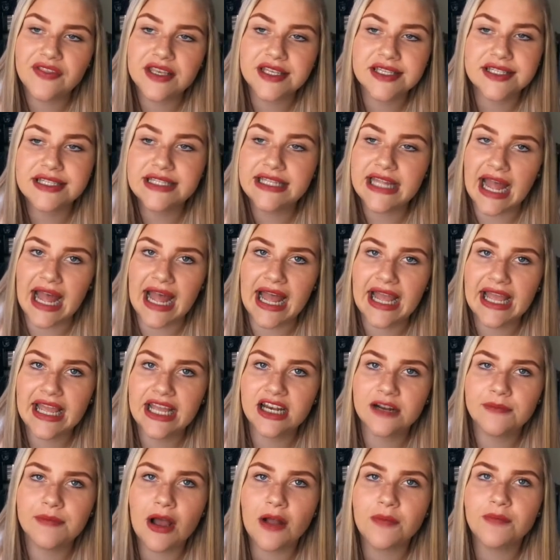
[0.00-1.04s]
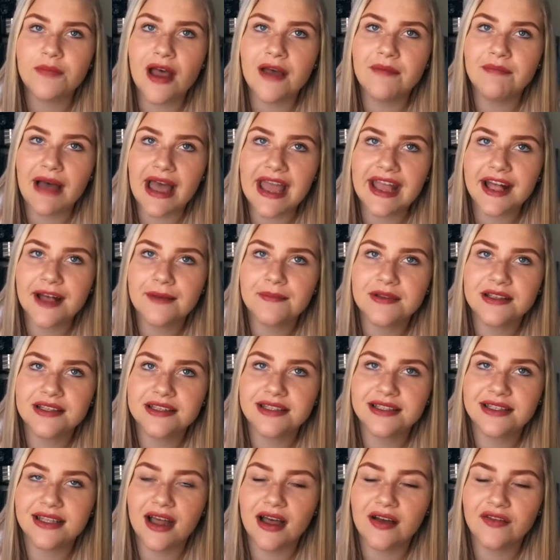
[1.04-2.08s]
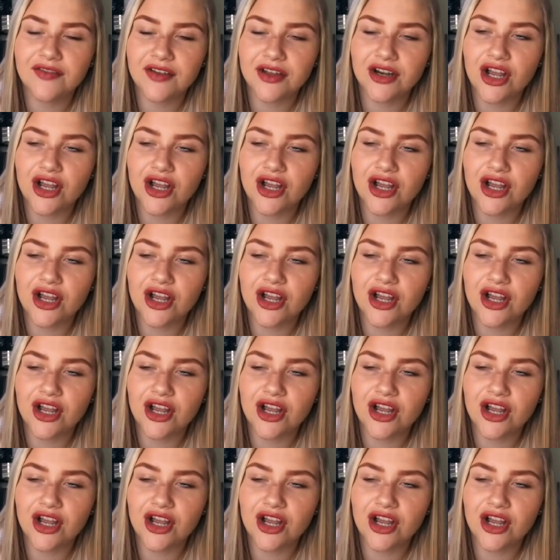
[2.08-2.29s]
this day and about my makeup and stuff,